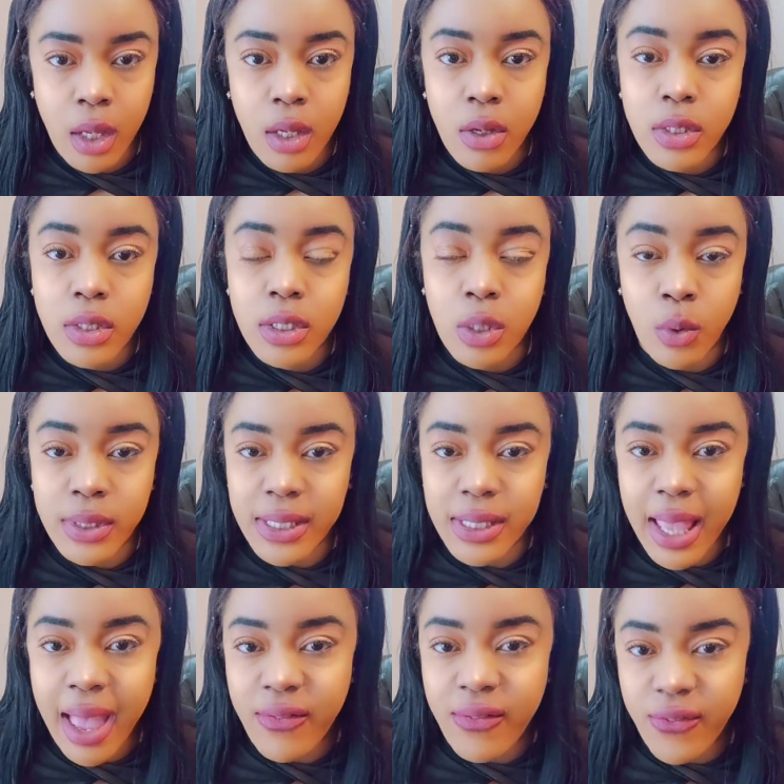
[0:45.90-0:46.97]
someone to
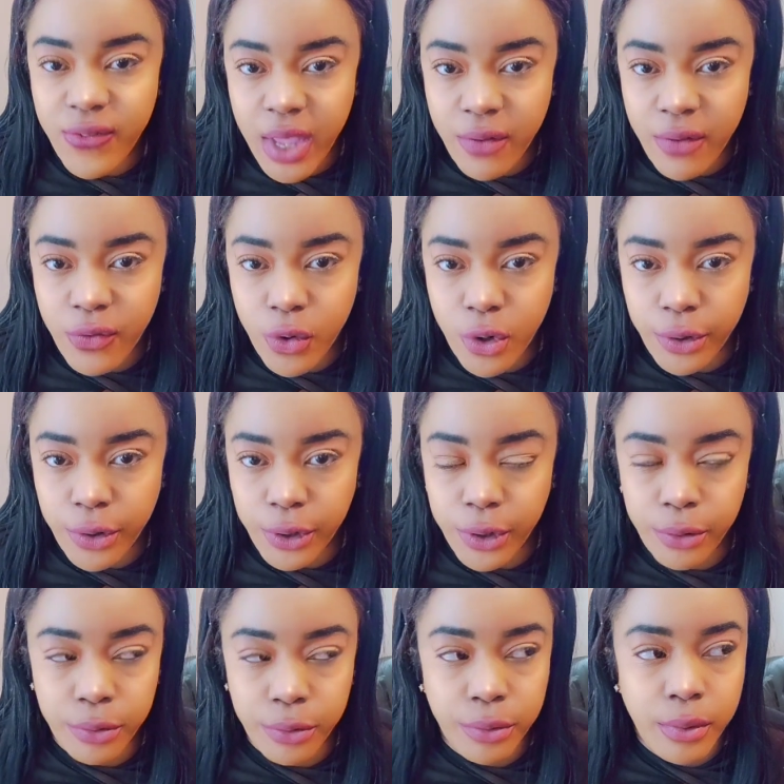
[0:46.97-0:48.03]
have favor on
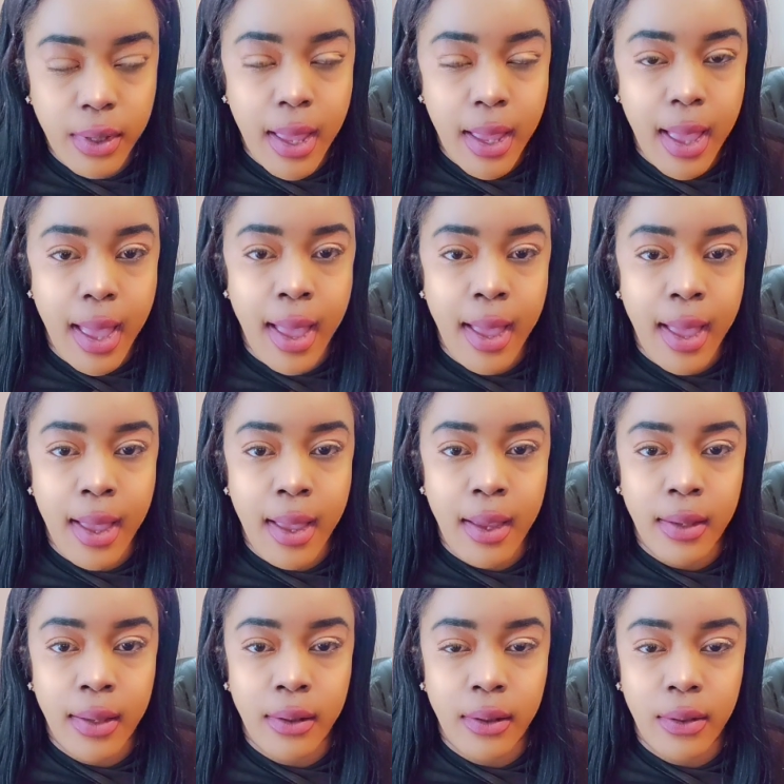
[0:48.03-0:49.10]
you,
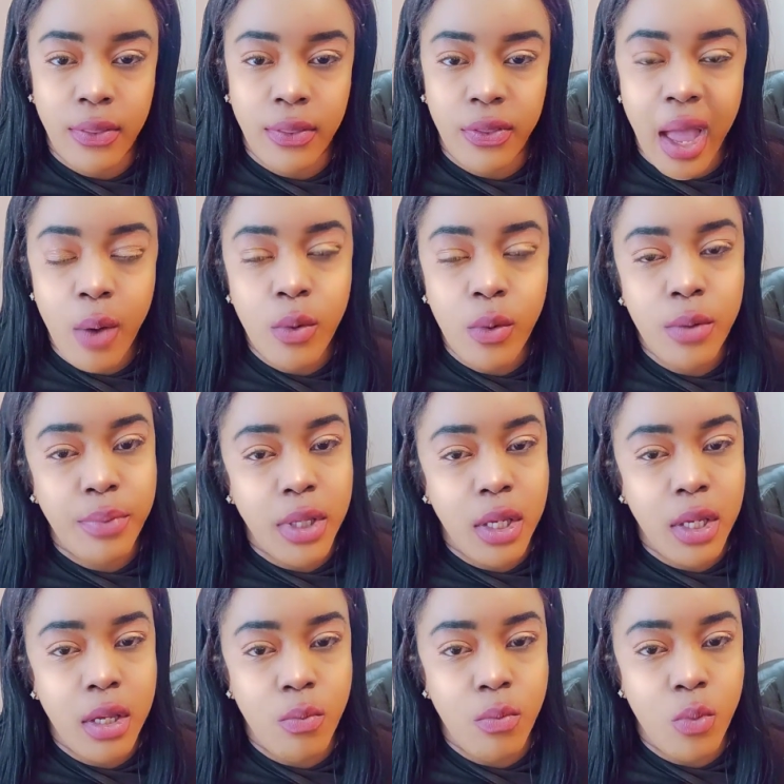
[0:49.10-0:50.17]
and that would
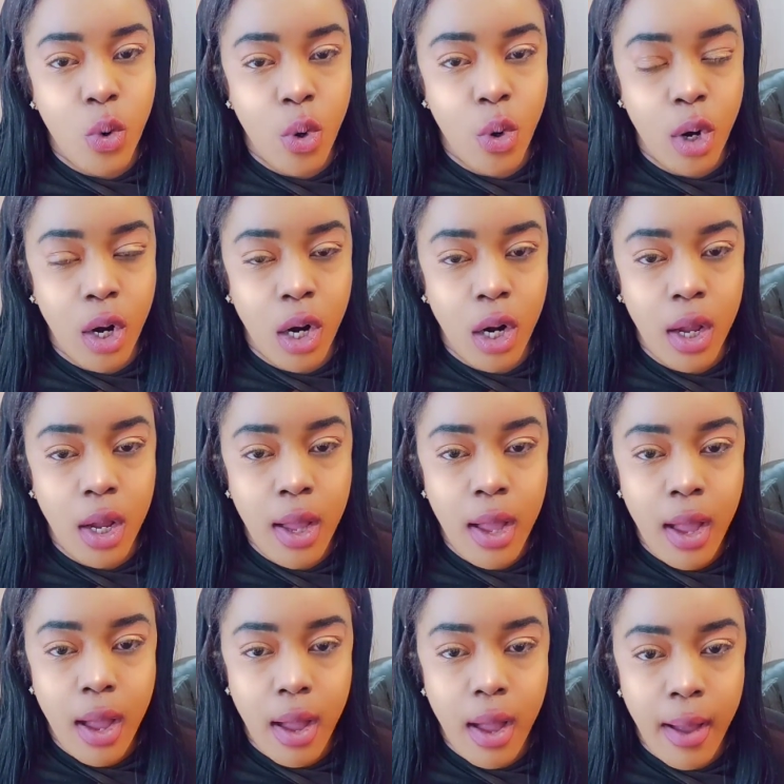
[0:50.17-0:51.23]
be more
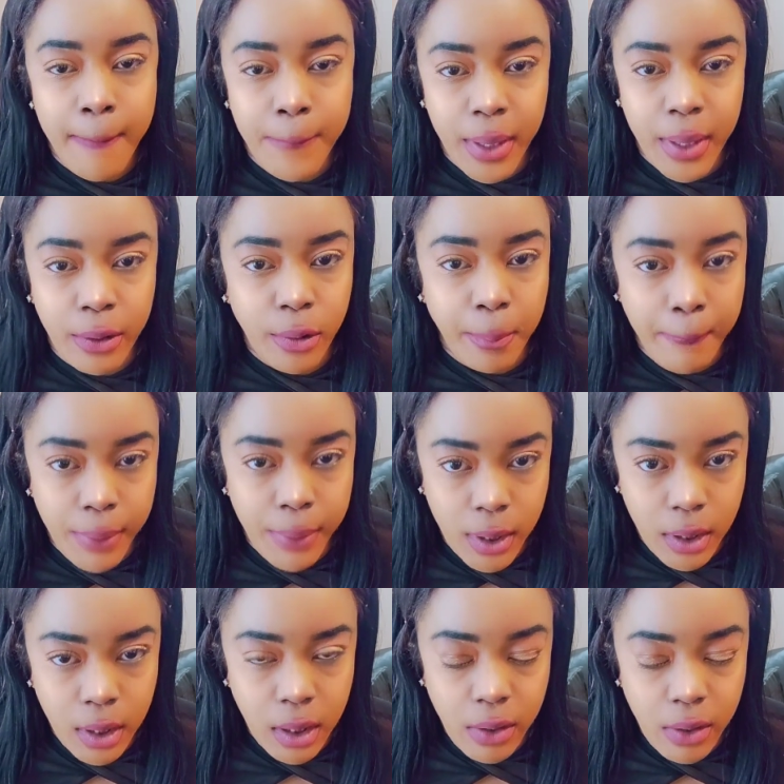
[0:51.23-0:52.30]
a better
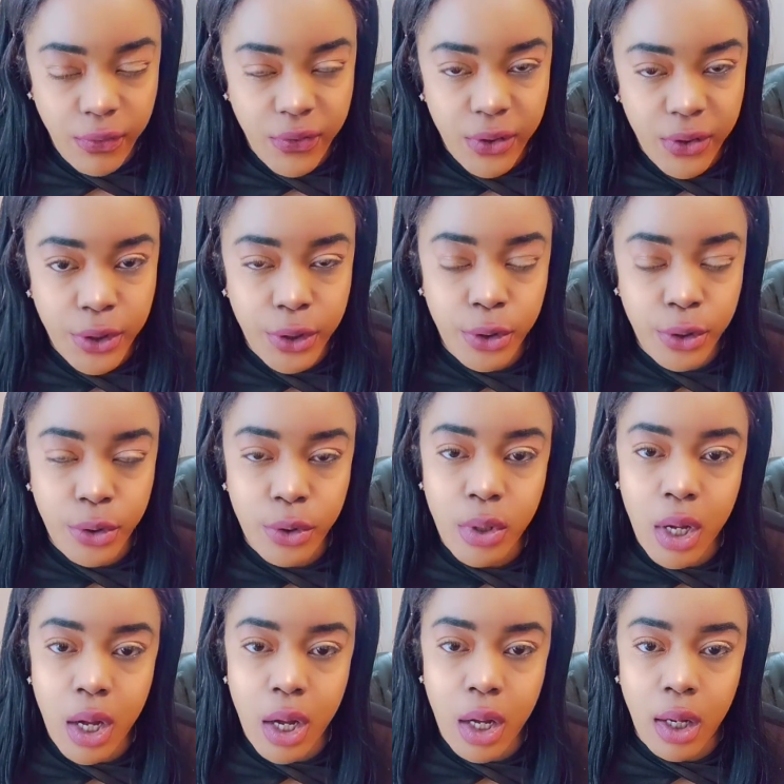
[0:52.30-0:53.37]
book for you,
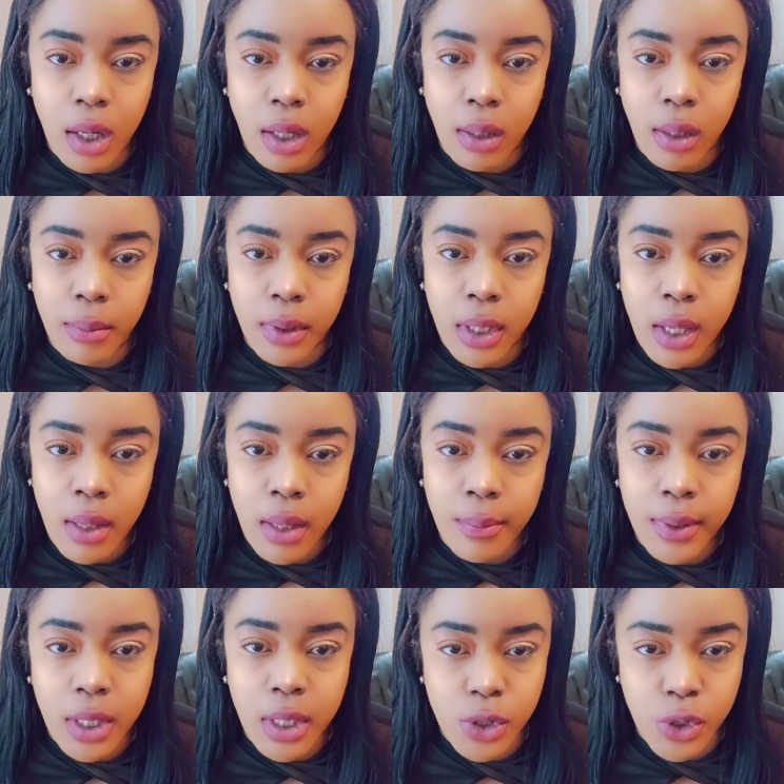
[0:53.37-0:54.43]

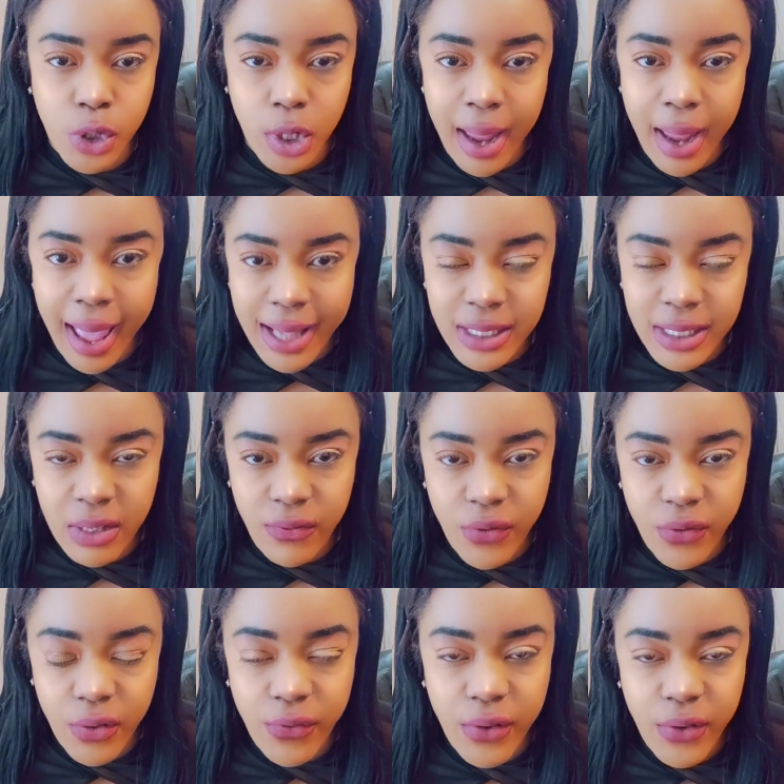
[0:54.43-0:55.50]
because you're asking
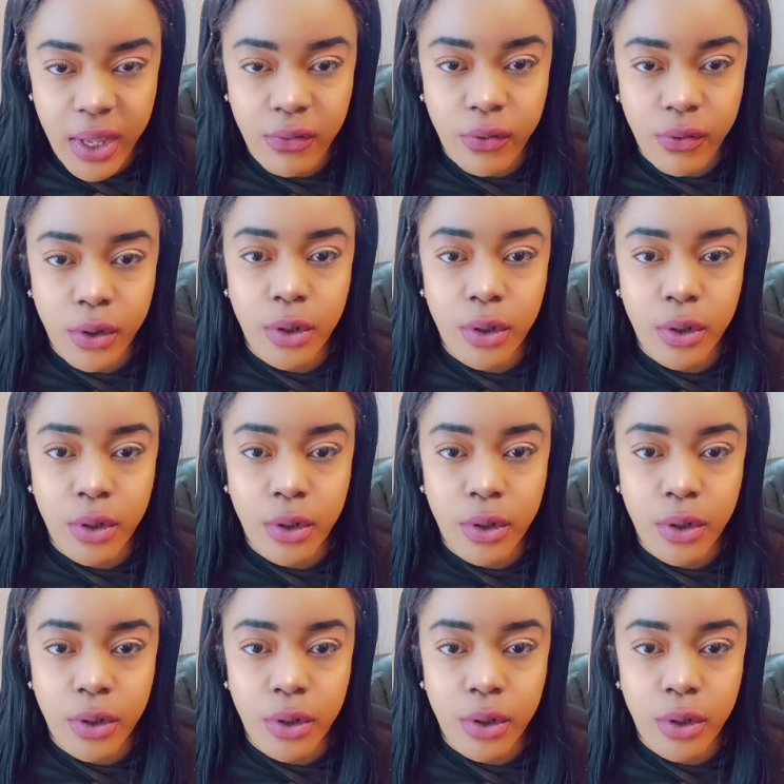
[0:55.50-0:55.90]
for favor.